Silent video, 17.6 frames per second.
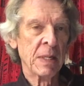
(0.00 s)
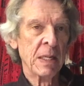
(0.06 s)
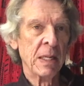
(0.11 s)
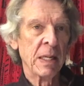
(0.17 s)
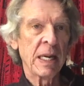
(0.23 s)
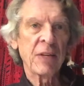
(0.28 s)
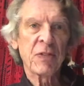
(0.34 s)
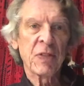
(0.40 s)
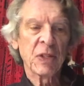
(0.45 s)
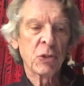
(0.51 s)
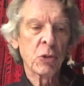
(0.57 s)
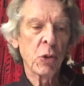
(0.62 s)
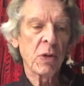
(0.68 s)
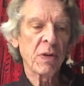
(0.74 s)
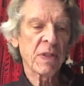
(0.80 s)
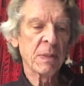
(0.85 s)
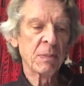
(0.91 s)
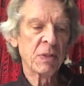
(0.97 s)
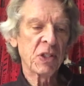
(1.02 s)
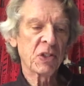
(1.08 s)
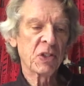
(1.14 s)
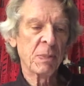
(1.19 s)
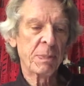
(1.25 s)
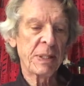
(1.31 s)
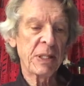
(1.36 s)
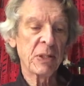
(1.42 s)
As the 2 of them
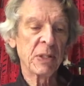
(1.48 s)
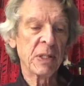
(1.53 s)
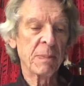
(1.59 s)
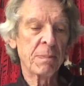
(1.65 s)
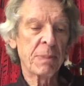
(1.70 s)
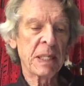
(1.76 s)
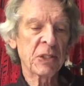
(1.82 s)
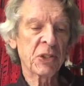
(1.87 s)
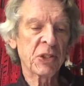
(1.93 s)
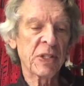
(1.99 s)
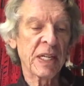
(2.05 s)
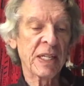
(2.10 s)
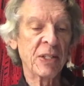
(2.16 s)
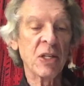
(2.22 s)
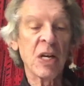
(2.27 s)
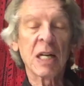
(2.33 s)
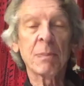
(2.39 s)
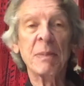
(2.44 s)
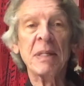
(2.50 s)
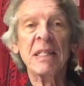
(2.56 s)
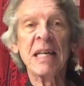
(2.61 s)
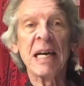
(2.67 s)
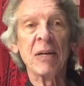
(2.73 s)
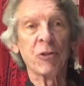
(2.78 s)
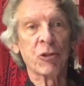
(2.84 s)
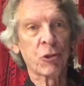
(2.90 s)
disappeared, the punch that had knocked me
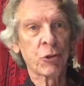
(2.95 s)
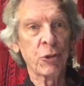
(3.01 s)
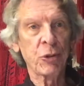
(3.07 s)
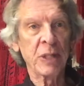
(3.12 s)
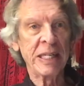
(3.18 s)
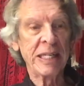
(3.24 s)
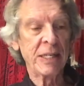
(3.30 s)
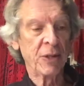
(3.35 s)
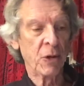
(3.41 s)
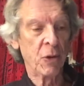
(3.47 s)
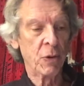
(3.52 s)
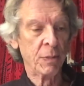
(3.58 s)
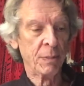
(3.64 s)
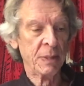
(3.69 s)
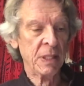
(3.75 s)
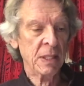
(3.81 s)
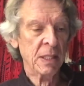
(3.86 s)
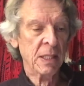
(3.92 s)
down truly hit home.